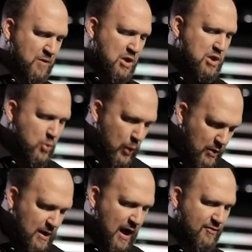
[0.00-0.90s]
You will
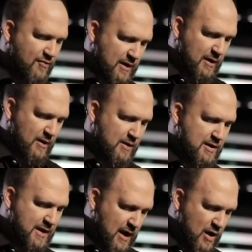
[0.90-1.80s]
not fear the
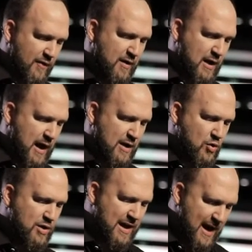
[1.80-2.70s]
terror of the night,
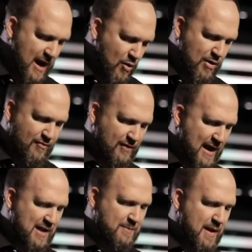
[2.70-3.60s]
nor the arrow that
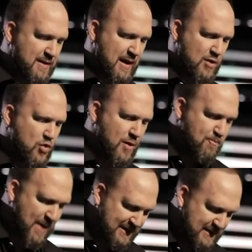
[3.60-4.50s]
flies by day, nor the
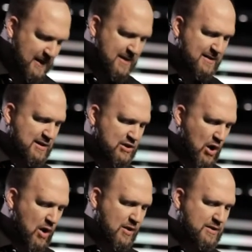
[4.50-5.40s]
pestilence that
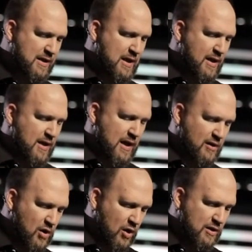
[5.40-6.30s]
stalks in
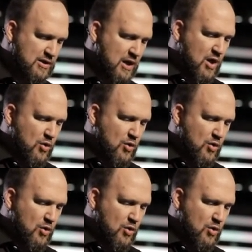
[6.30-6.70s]
darkness,